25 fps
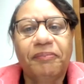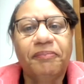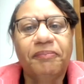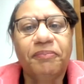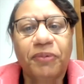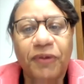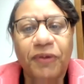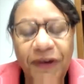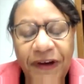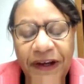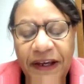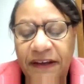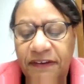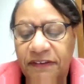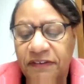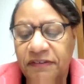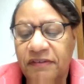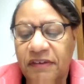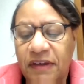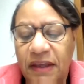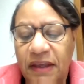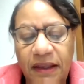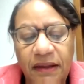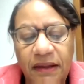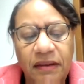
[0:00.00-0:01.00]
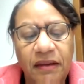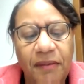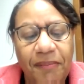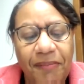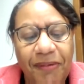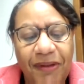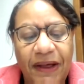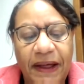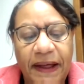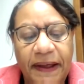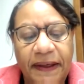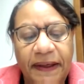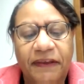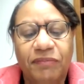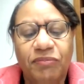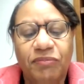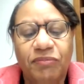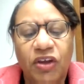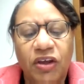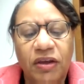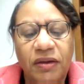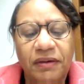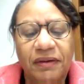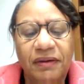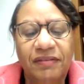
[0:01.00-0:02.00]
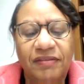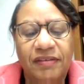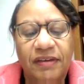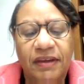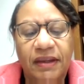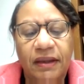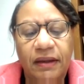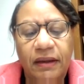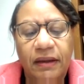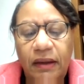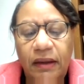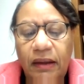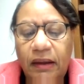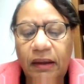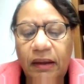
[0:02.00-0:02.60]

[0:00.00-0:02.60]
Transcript: priest in the Black community,